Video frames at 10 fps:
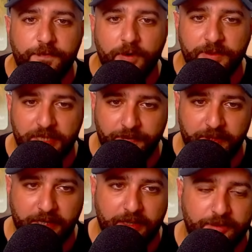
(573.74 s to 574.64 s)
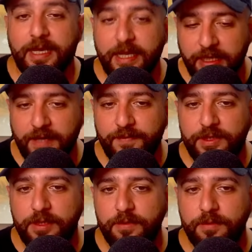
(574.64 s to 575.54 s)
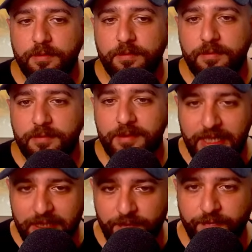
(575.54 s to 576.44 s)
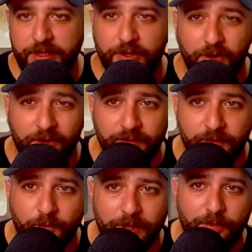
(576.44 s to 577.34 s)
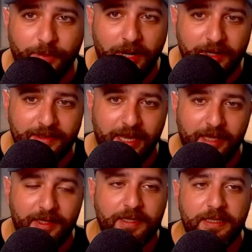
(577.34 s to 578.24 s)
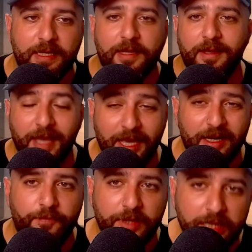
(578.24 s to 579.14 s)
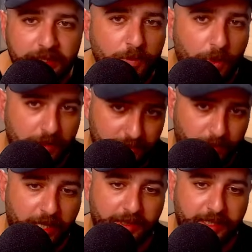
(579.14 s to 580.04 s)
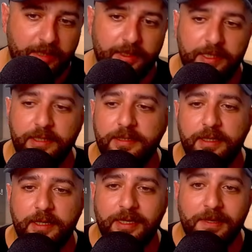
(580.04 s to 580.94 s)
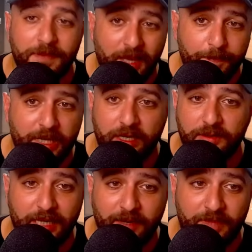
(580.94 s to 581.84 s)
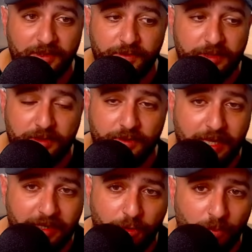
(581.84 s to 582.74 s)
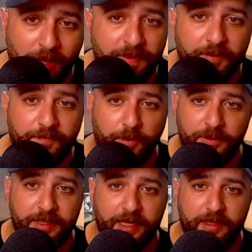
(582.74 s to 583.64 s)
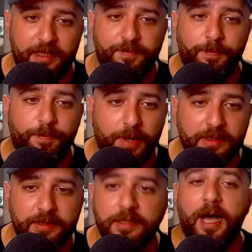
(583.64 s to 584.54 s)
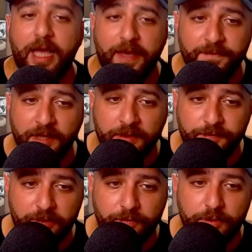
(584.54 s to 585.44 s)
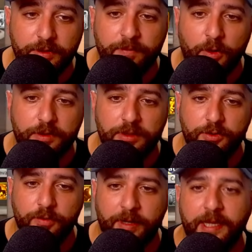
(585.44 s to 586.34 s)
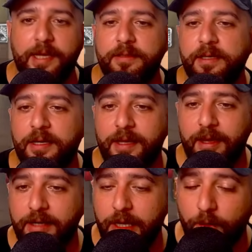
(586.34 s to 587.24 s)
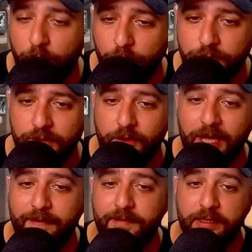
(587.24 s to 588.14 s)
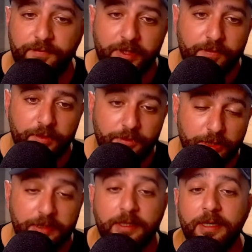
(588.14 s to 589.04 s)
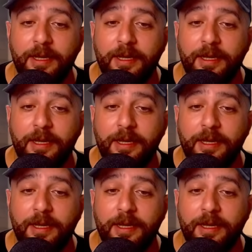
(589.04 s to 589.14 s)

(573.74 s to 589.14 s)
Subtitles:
from something else. It gives you decent return when you buy the dailies. And I really did want to buy dailies. Not because I am interested on any commander from the dailies, but I have not recruited Moctezuma yet. And I also have not recruited